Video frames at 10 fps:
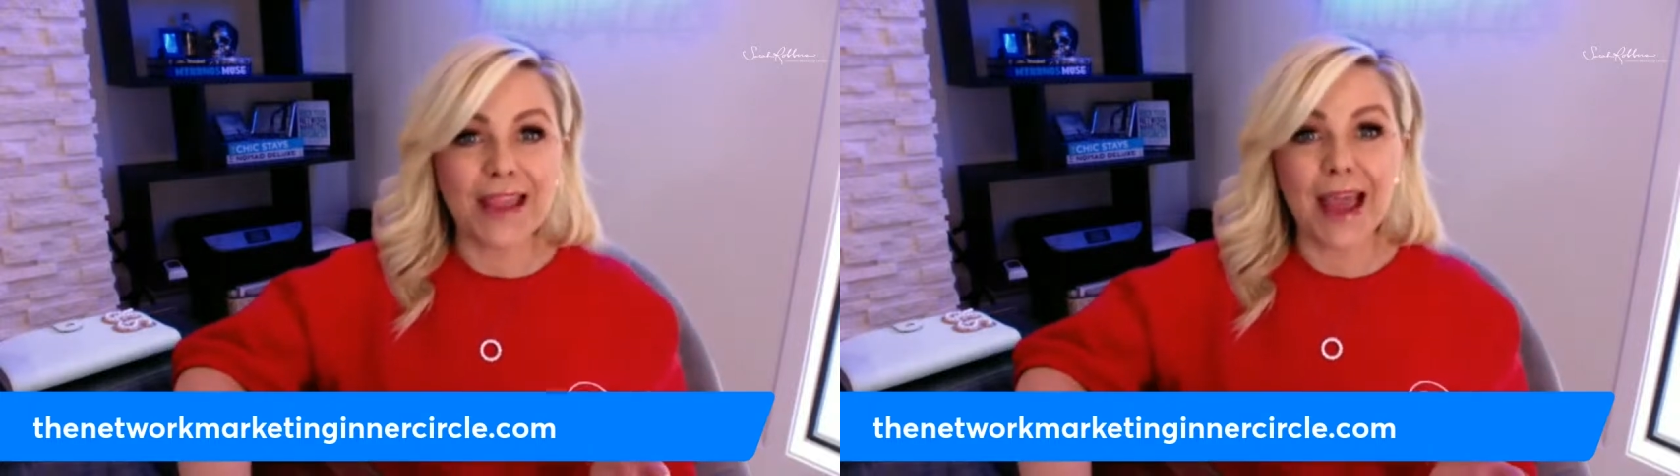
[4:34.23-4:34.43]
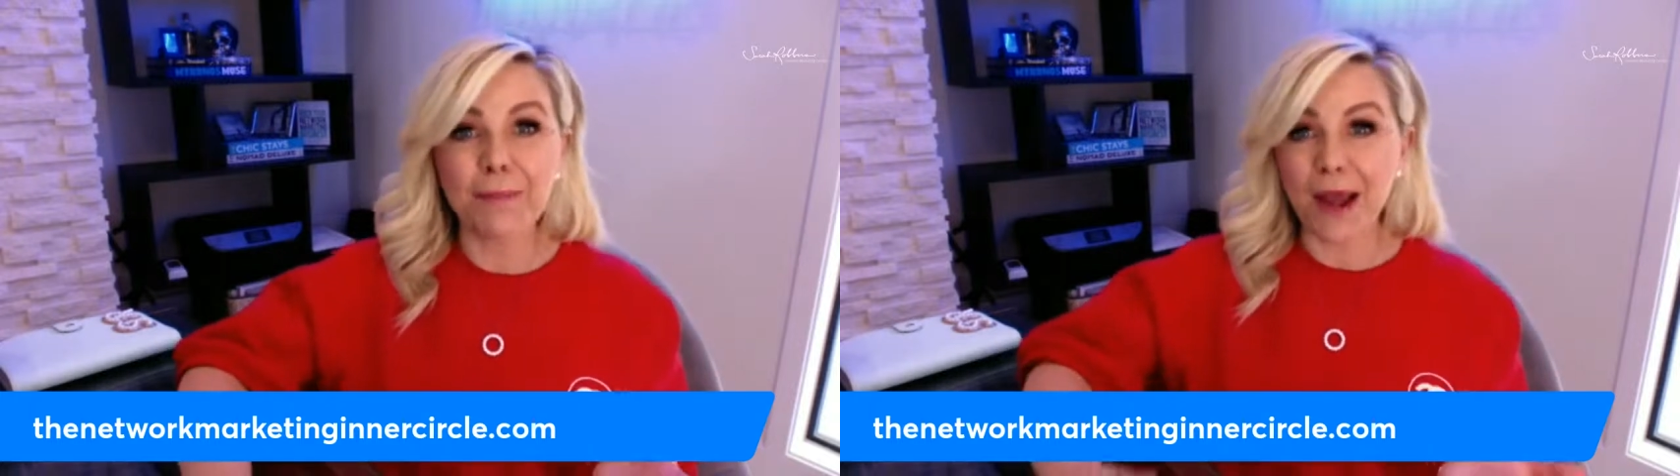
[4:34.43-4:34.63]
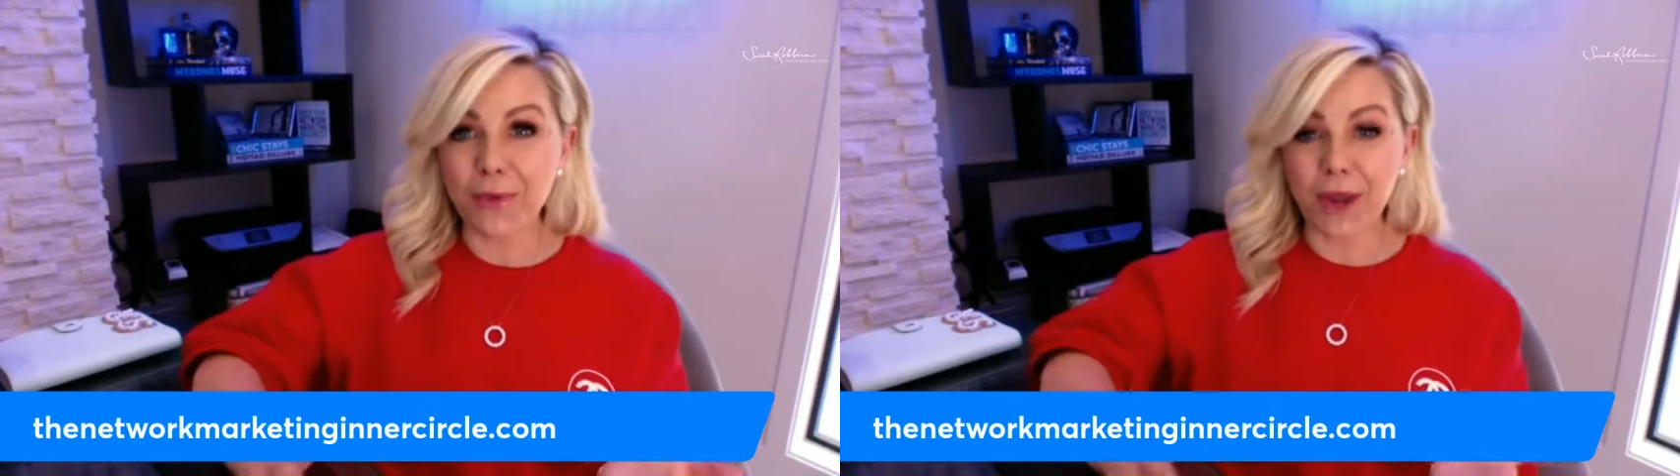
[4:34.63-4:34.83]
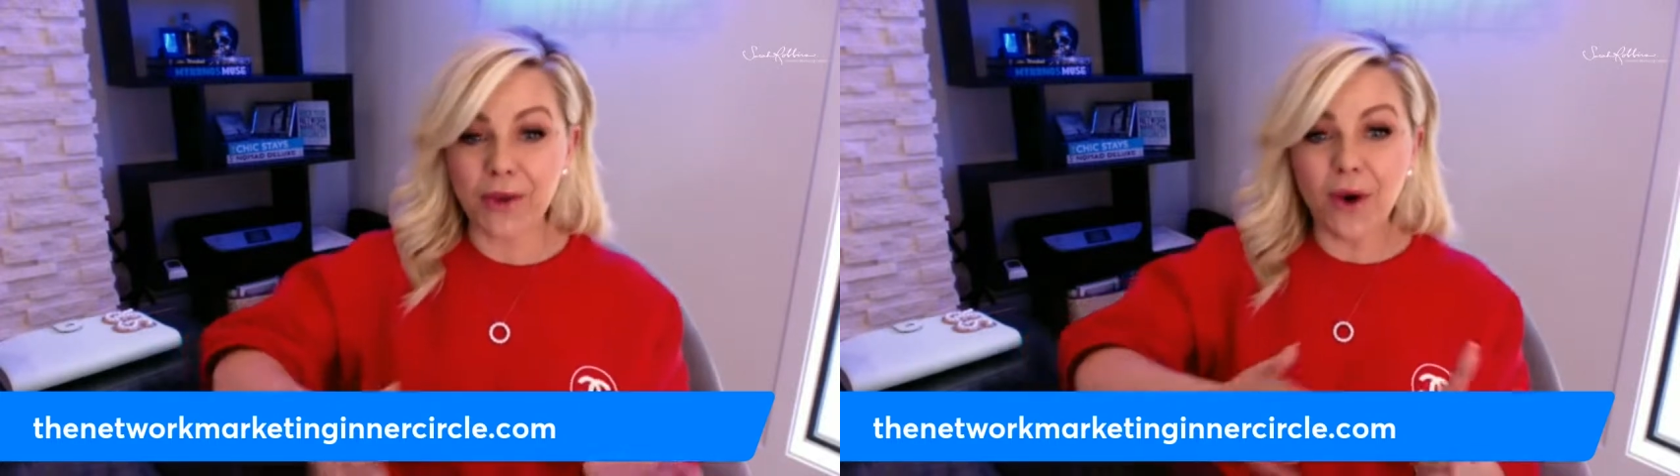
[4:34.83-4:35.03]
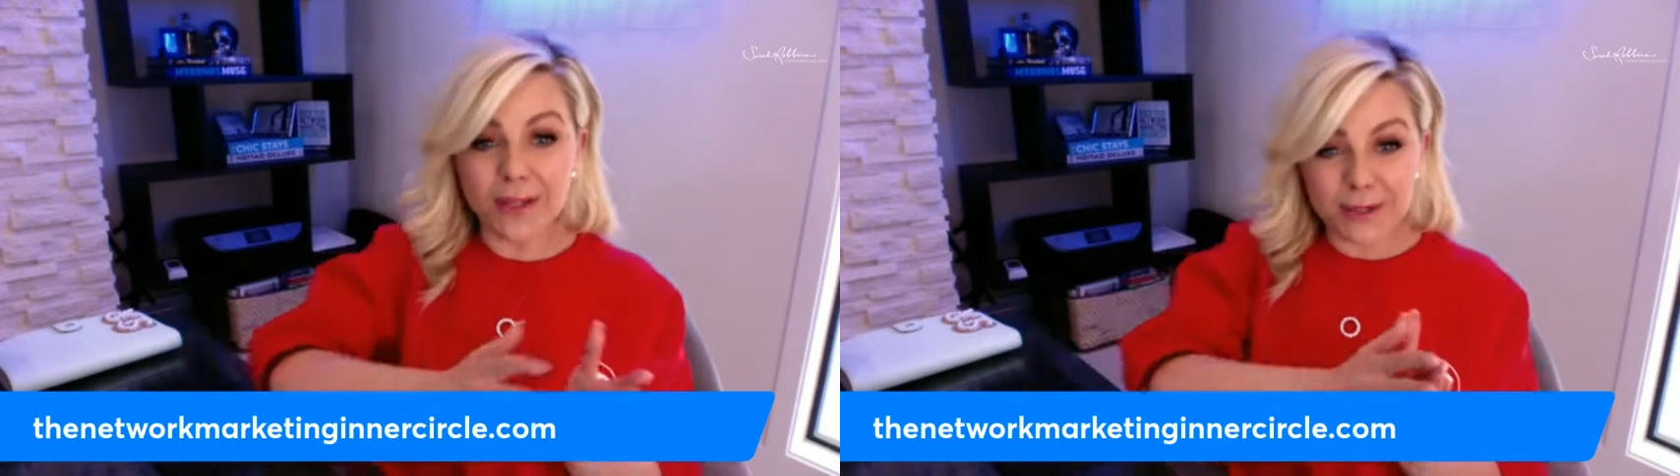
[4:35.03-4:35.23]
And by the way,
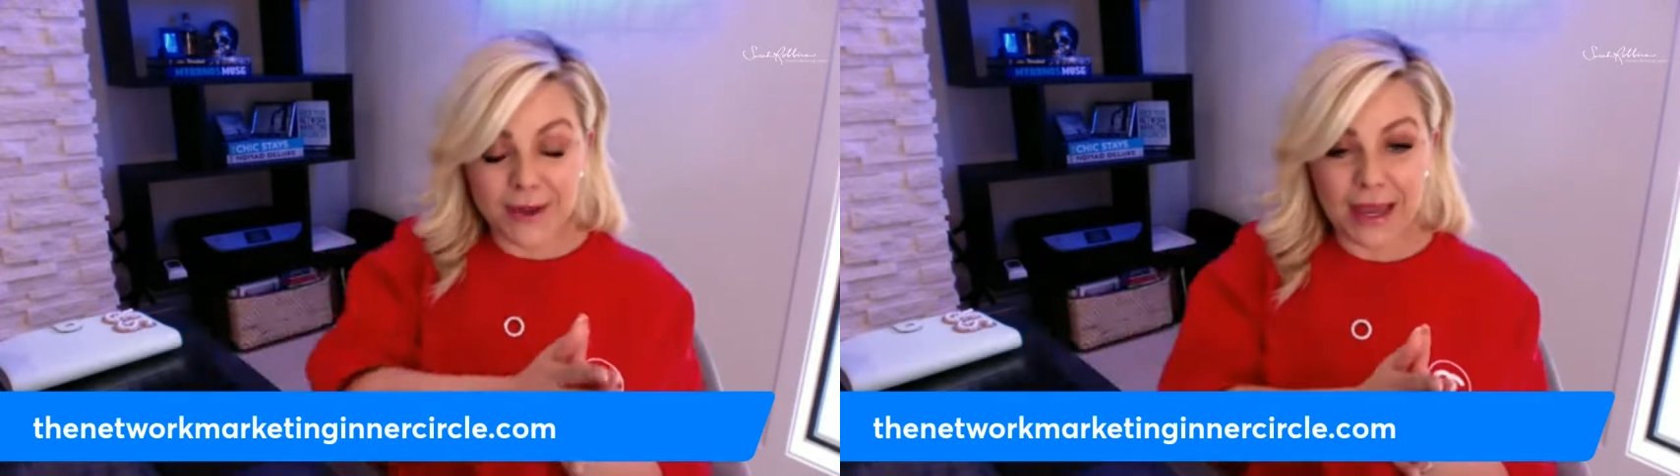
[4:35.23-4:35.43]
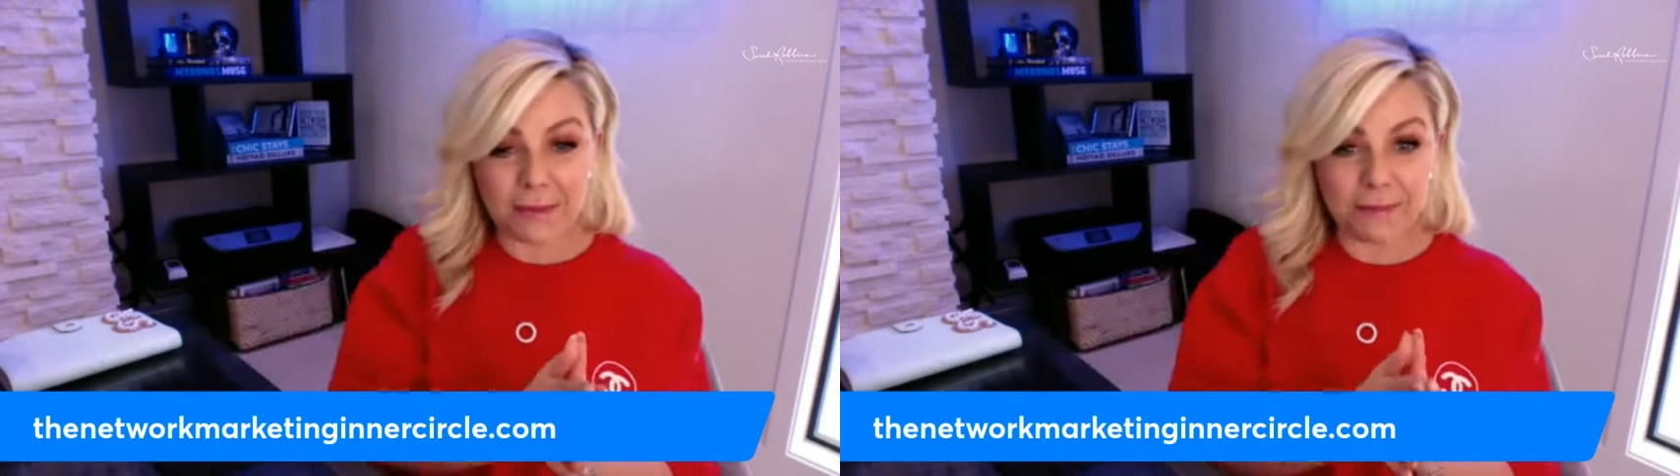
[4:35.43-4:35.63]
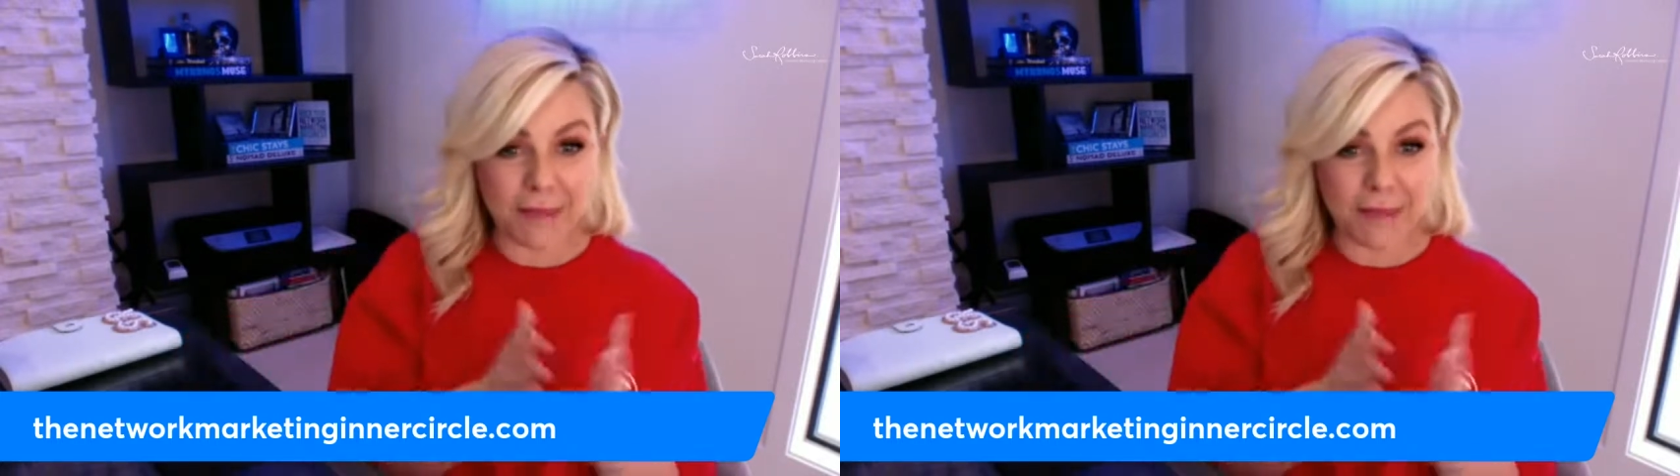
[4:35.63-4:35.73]
you also get